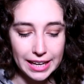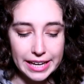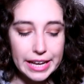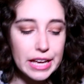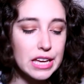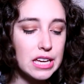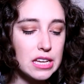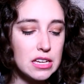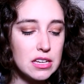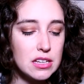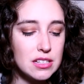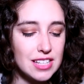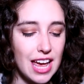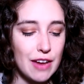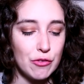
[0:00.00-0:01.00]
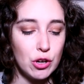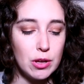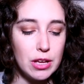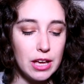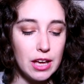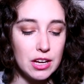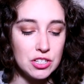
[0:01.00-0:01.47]
It is
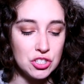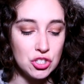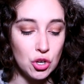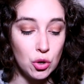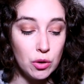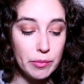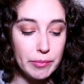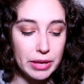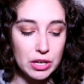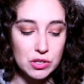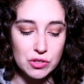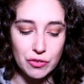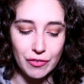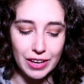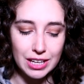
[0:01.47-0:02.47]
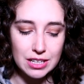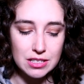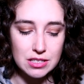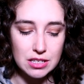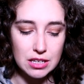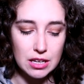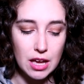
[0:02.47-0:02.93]
every adult male's
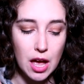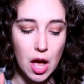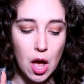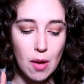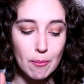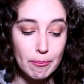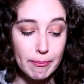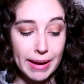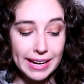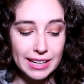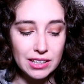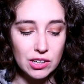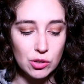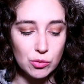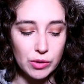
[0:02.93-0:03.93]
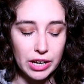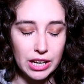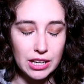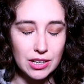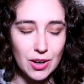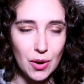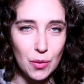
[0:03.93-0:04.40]
fantasy, making it
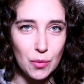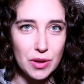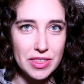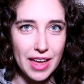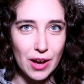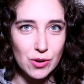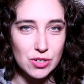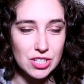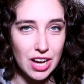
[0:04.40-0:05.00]
rain without